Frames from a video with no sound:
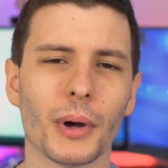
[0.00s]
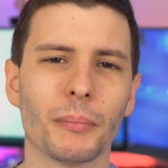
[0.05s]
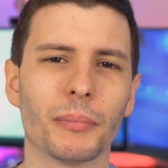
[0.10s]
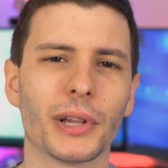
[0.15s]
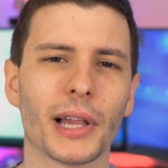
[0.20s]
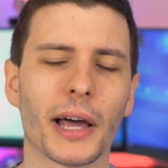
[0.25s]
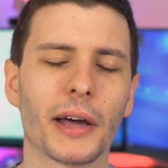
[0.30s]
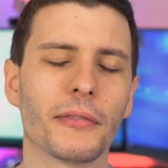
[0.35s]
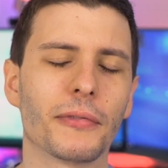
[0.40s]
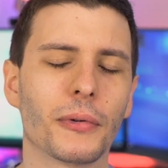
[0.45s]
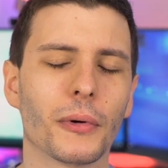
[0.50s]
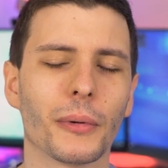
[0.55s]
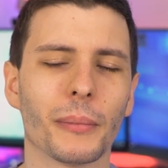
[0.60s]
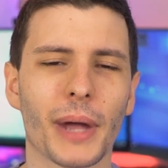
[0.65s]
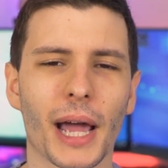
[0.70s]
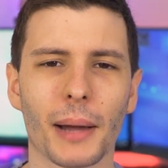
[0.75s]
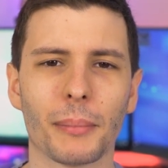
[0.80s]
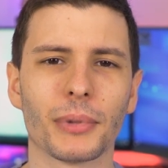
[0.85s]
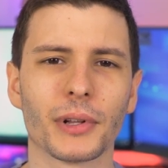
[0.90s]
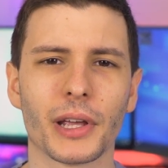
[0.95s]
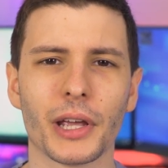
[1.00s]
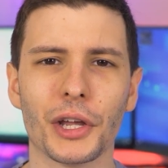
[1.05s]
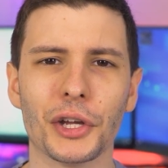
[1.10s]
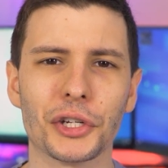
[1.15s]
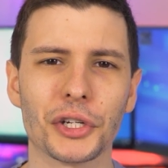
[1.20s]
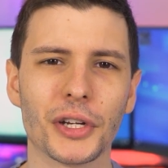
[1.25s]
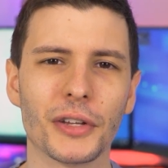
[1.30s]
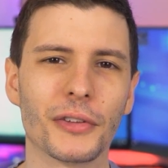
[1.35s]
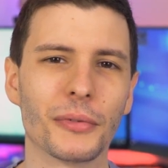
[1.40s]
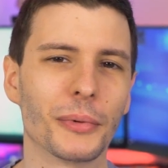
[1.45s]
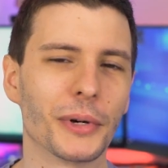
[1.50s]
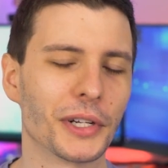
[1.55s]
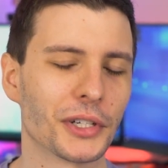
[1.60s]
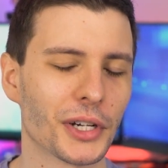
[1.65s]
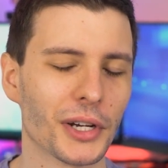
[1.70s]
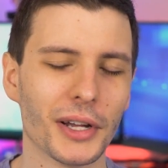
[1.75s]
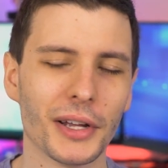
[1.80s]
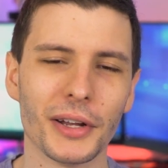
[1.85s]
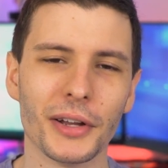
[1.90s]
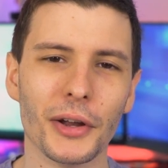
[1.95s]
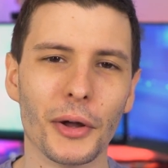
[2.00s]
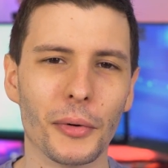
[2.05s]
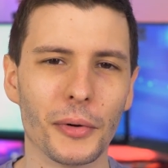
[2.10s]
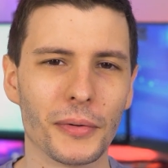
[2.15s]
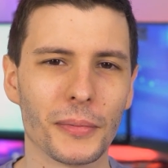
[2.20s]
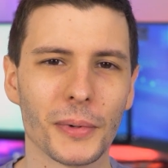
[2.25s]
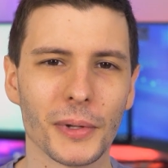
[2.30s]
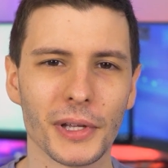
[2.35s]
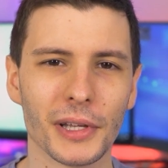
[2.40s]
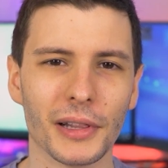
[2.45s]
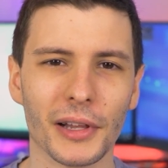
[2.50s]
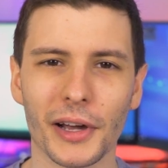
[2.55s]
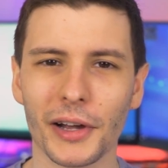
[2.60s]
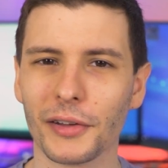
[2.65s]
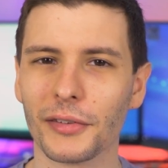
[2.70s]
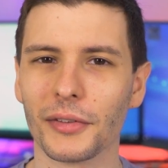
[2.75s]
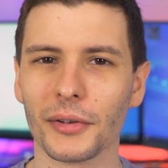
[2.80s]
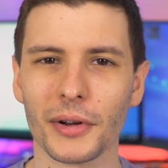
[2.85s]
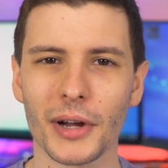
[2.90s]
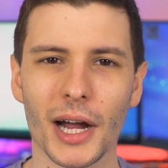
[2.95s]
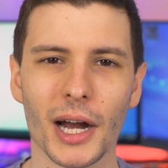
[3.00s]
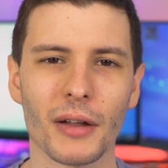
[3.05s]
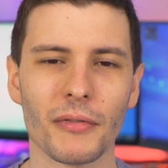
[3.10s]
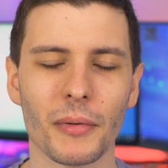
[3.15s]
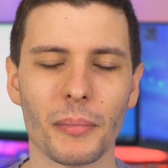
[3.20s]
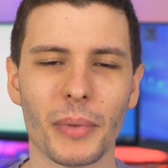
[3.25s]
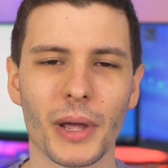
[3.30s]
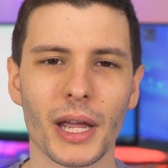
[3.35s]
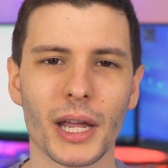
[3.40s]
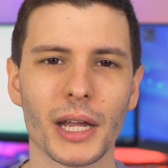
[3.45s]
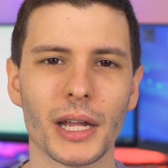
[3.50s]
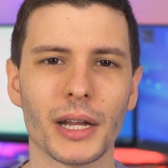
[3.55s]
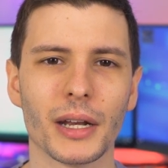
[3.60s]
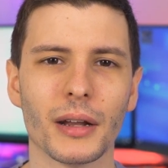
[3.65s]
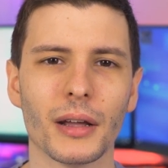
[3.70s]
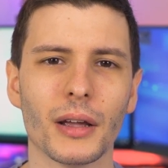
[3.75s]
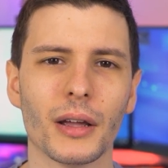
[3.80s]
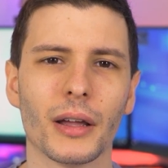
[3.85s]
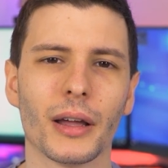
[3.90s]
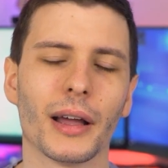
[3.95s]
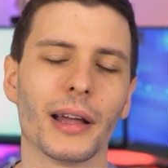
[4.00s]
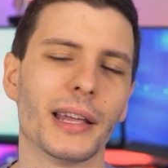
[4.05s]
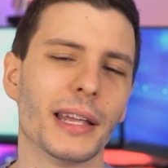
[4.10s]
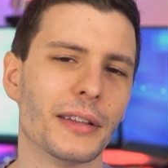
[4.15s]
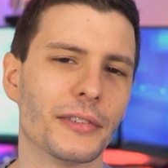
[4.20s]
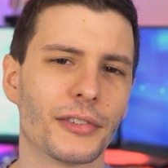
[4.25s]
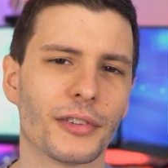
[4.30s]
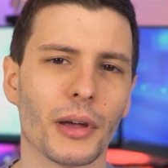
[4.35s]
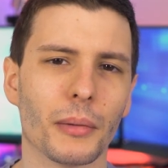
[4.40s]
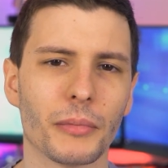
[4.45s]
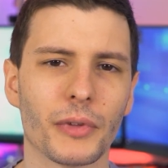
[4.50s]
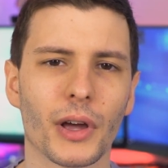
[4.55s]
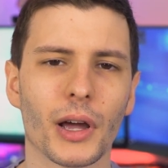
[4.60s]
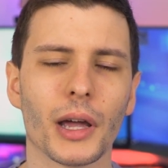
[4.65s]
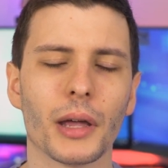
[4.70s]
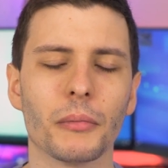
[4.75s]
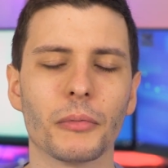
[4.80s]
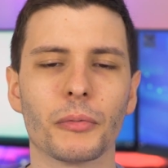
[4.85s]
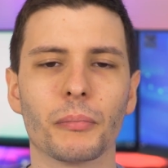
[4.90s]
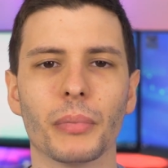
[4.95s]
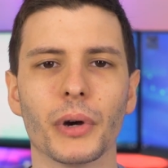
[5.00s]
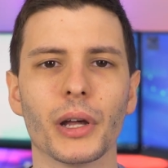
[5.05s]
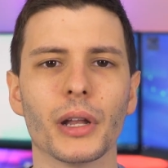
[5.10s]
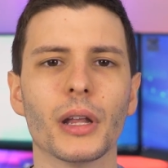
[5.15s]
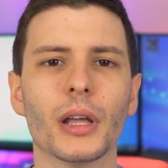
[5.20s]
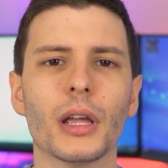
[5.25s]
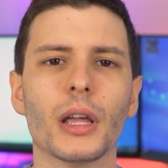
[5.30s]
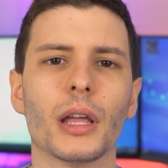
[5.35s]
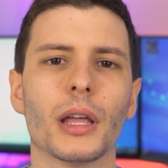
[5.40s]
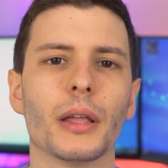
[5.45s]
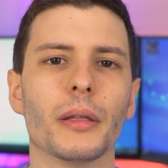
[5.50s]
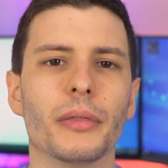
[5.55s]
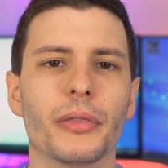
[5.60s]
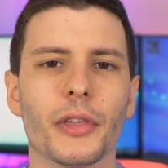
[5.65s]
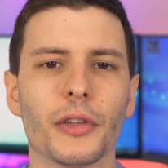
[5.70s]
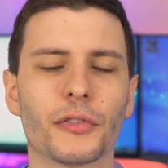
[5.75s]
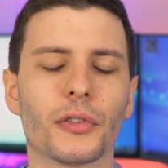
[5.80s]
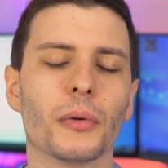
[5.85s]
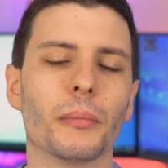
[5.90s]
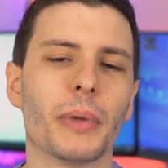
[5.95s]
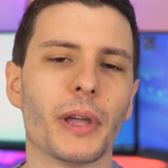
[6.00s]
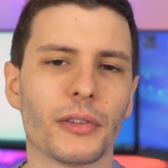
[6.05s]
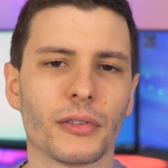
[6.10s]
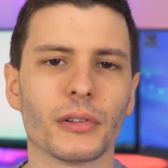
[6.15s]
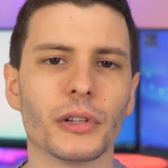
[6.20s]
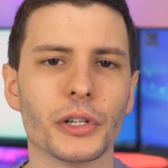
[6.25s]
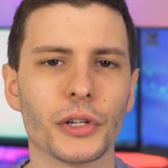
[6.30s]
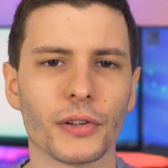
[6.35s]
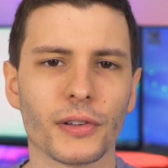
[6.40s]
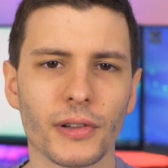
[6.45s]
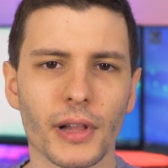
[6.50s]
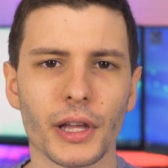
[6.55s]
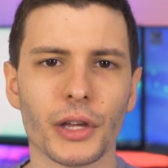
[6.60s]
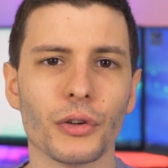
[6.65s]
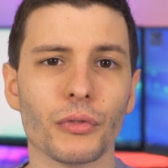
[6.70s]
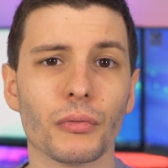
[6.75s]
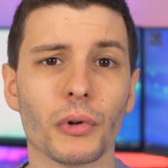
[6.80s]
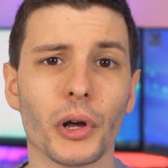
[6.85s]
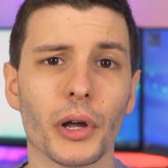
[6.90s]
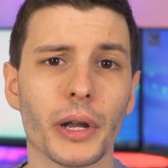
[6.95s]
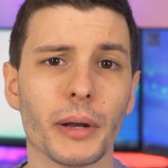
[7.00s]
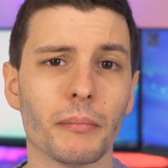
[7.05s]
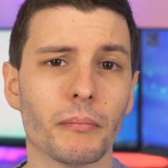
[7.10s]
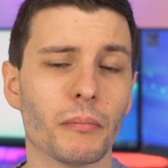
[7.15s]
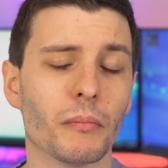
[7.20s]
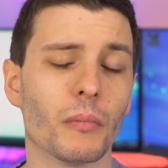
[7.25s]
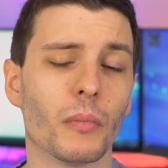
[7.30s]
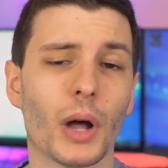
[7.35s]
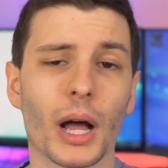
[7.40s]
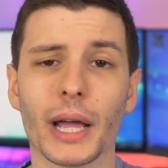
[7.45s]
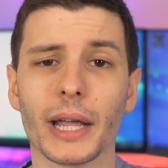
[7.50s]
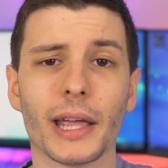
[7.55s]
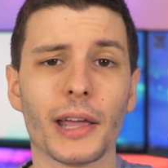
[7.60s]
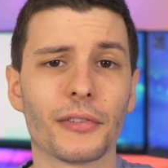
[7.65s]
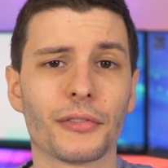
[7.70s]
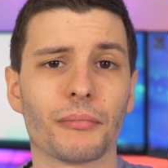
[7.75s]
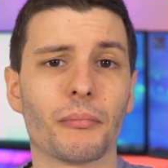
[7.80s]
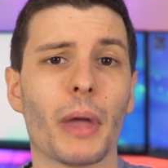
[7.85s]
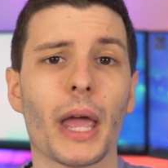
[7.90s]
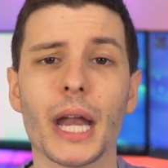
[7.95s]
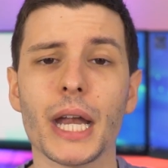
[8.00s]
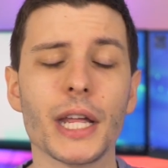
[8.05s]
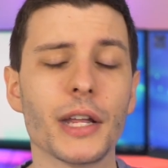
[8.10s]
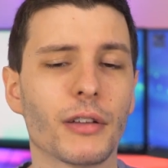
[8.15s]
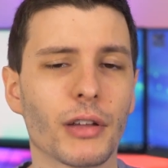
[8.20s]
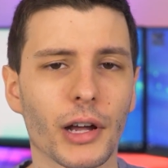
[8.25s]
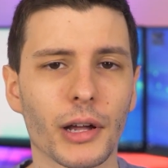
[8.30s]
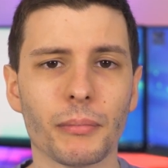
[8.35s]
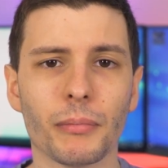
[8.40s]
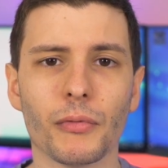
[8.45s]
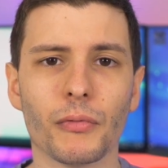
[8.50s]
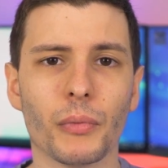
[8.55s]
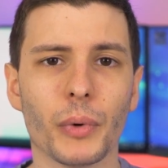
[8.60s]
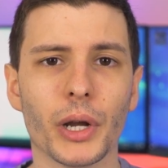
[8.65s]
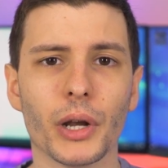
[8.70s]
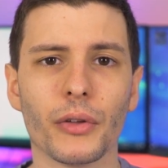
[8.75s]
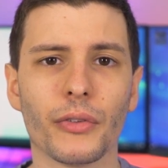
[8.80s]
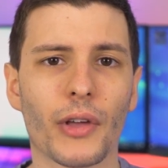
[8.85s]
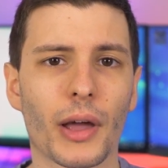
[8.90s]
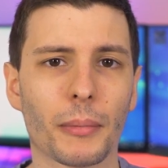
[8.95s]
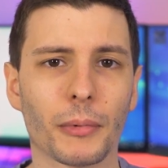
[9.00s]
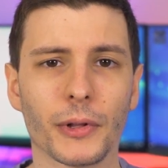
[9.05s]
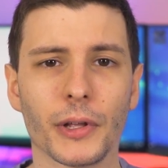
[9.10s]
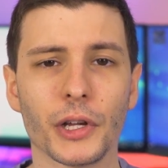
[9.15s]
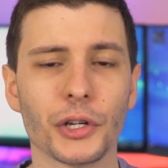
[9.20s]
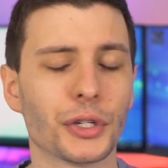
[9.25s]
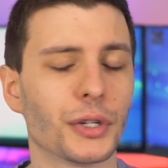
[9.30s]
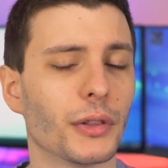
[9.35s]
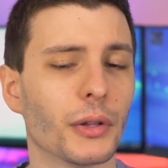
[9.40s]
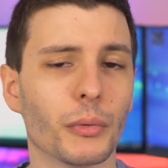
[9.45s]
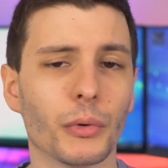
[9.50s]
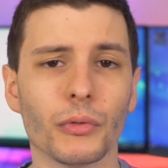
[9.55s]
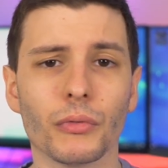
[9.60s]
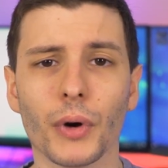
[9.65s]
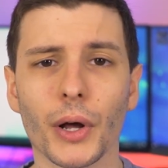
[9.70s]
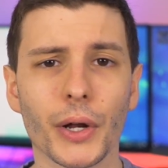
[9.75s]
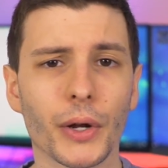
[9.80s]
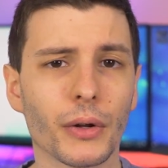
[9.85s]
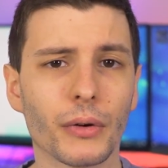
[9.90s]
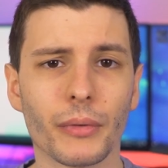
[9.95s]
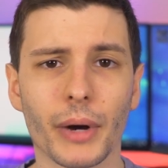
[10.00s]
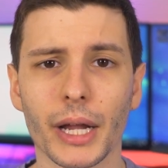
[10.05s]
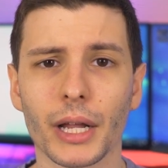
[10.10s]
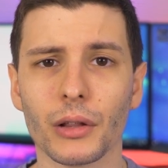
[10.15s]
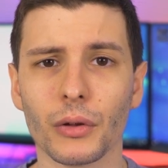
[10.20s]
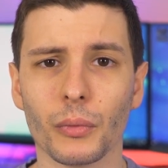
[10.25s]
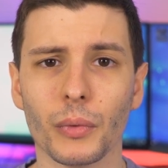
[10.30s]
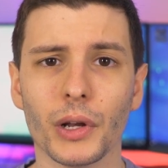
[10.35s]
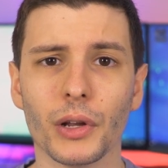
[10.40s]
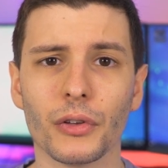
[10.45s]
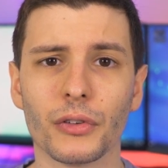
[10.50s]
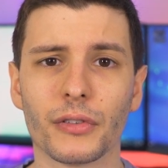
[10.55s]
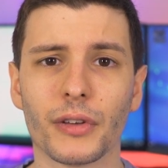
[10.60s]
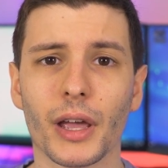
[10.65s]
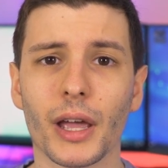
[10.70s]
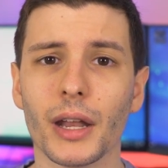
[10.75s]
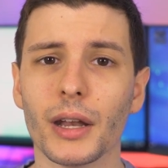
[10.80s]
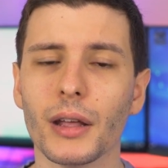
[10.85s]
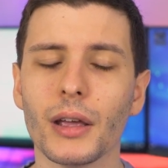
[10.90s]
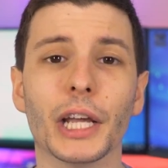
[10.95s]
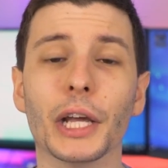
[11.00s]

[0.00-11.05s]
Platform applications, which no one really likes. They're kind of a pain in sometimes, but this will basically just let you run, I guess, any type of Windows application that would run on regular Windows ten.